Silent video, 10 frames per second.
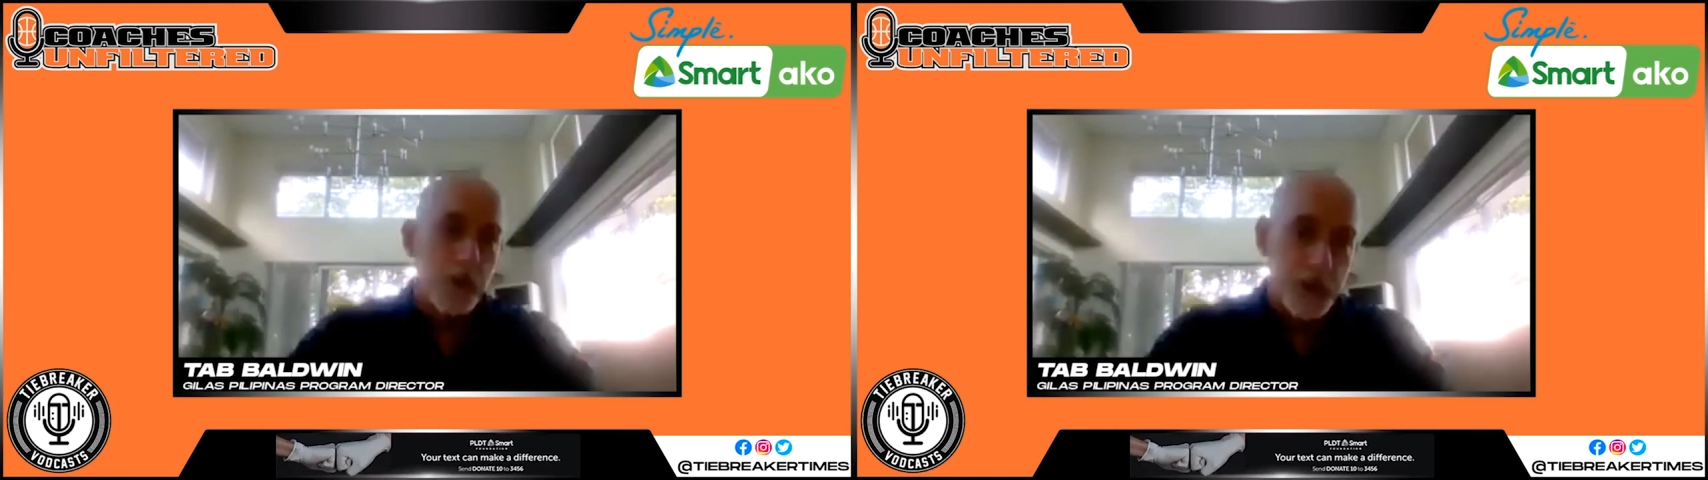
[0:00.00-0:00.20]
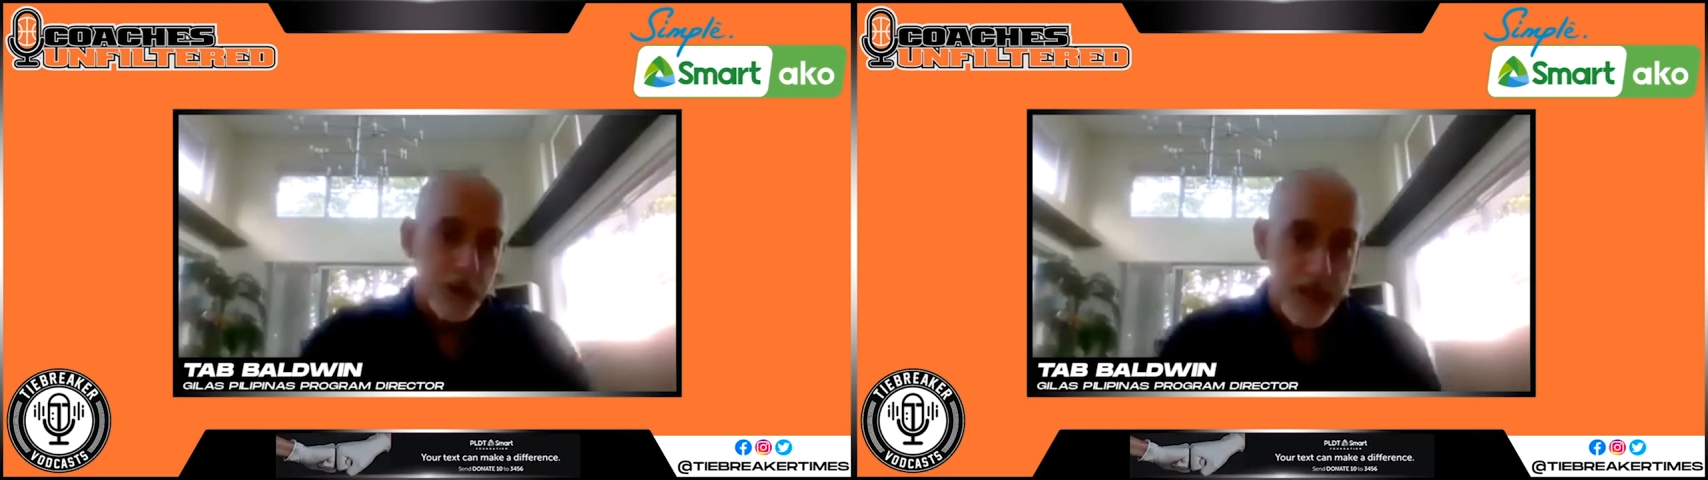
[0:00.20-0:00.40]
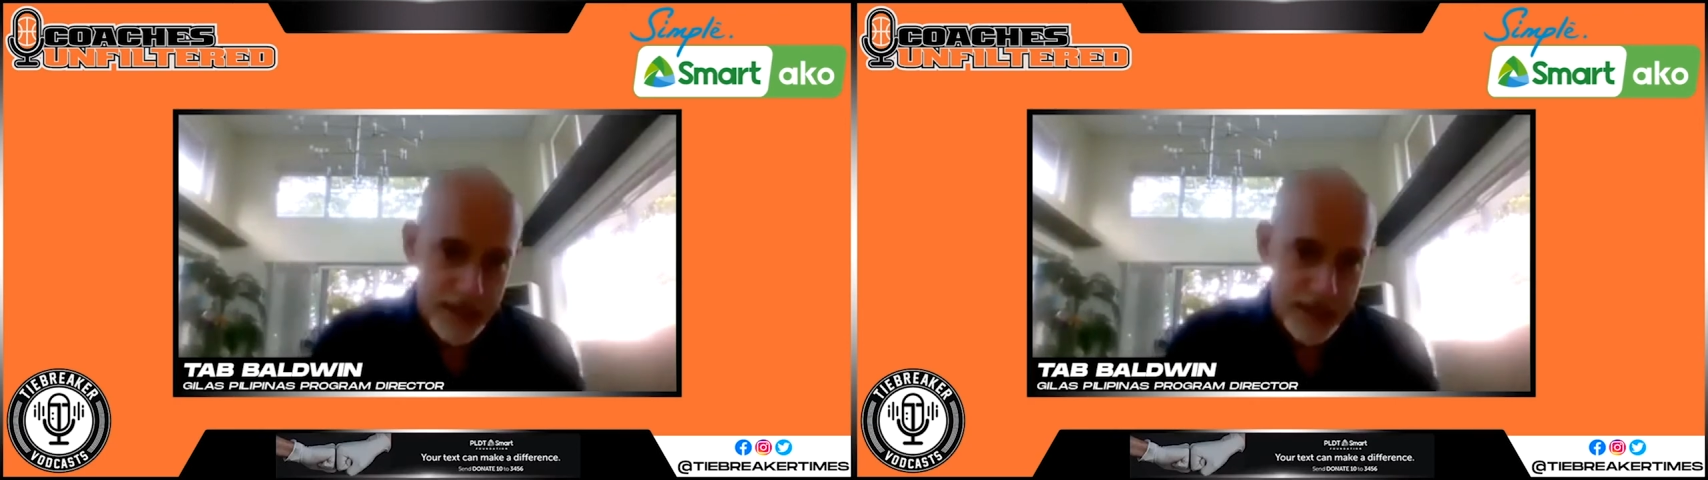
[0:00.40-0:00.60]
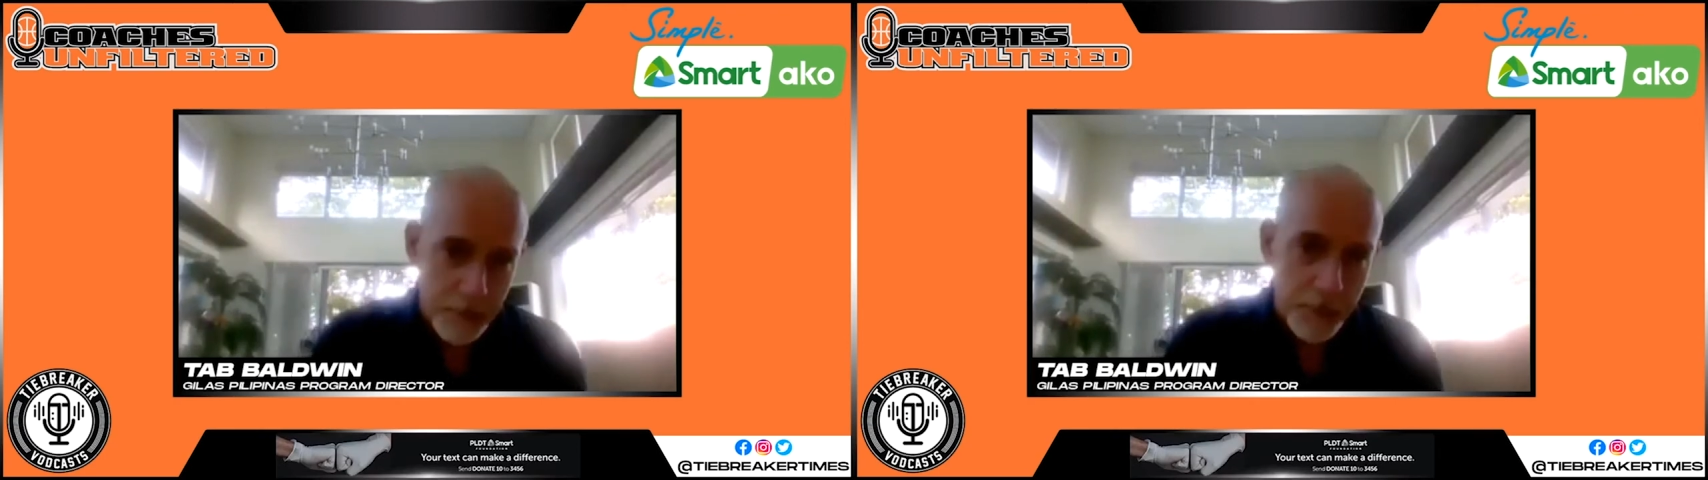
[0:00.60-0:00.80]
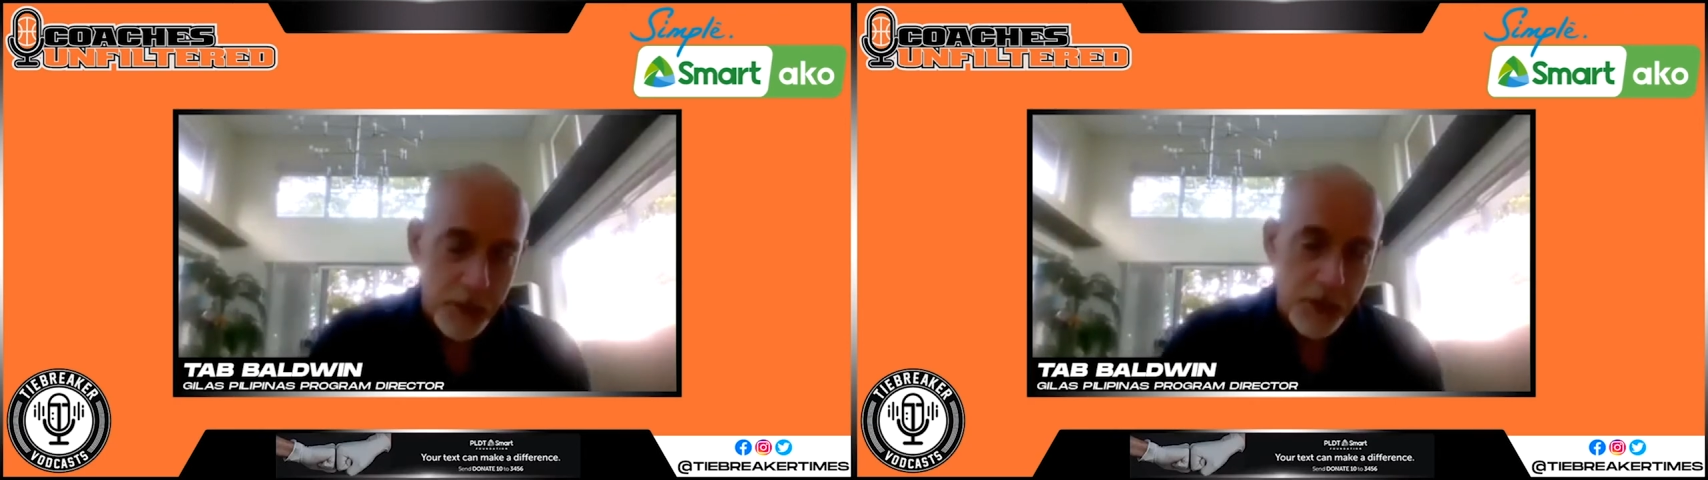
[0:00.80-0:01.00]
to
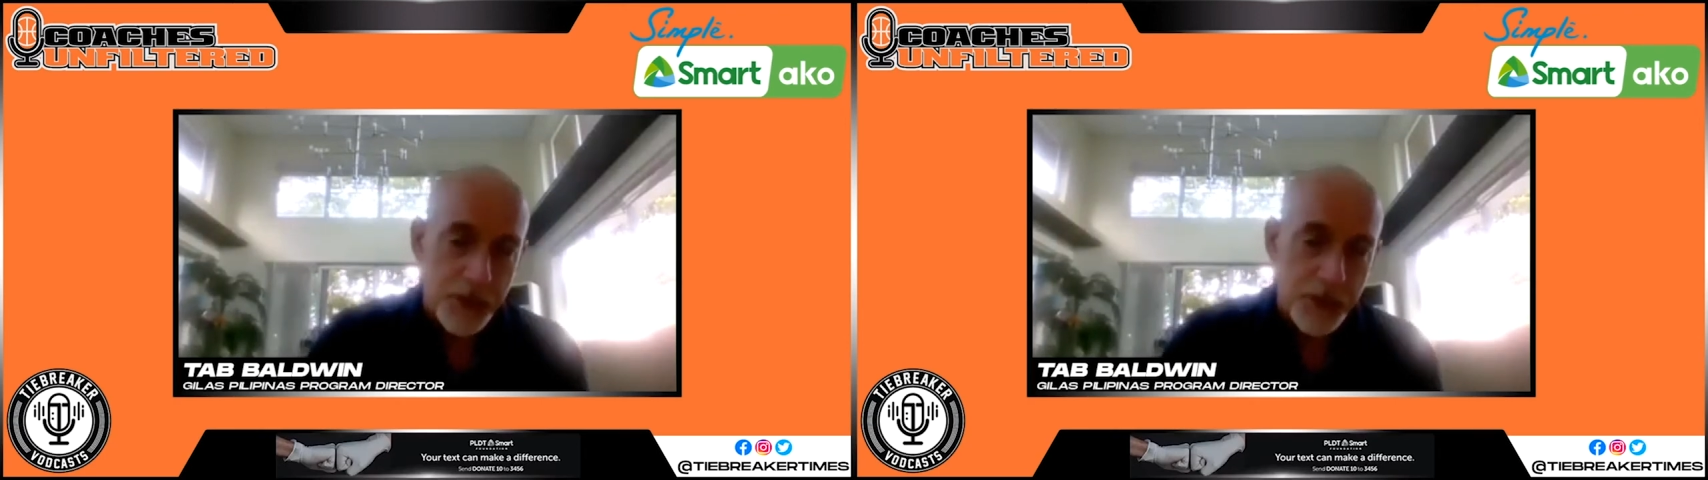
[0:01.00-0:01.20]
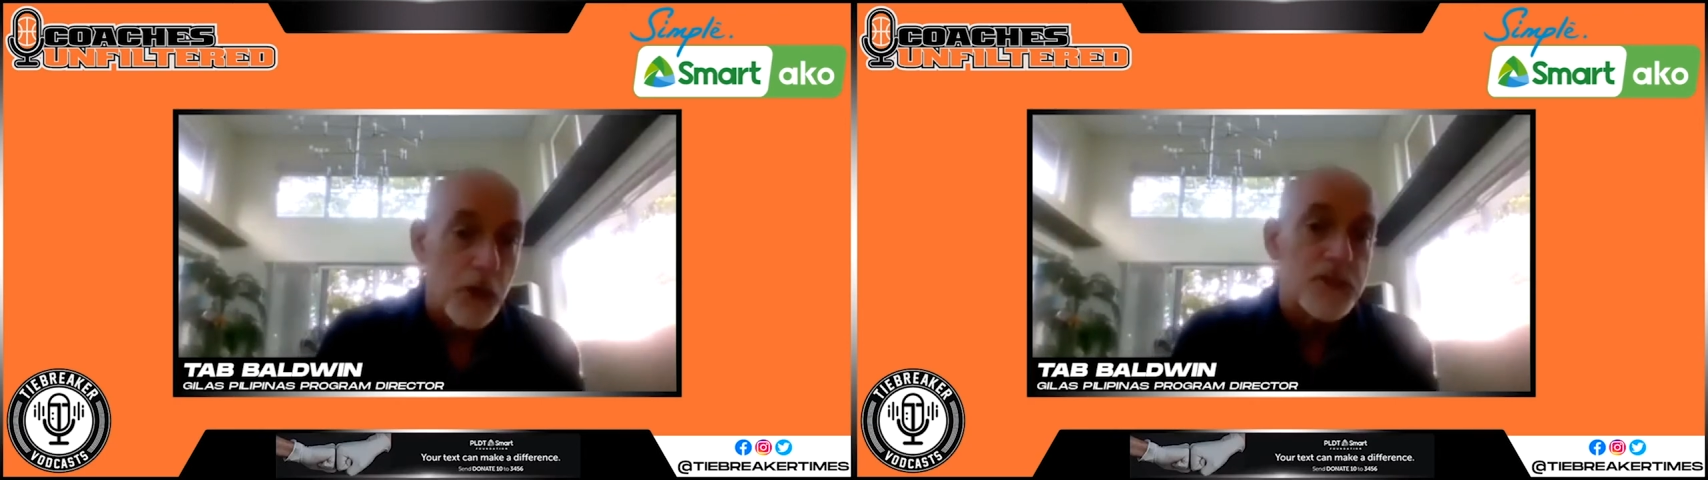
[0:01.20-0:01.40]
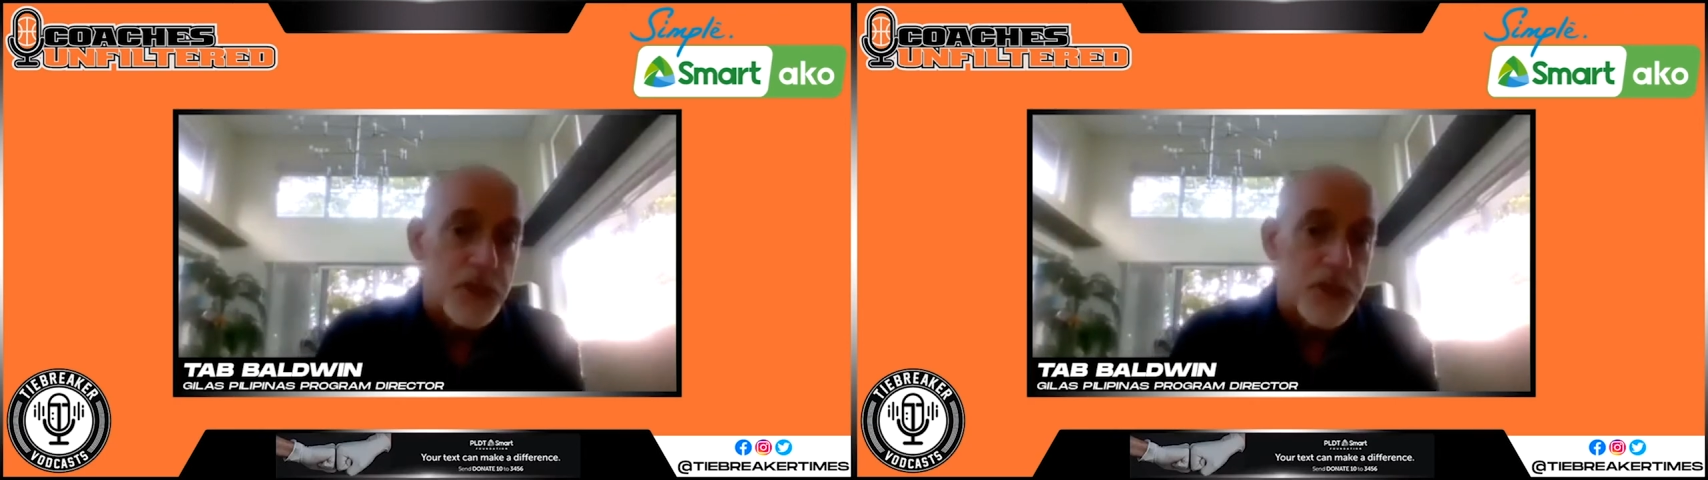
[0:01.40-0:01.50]
assemble those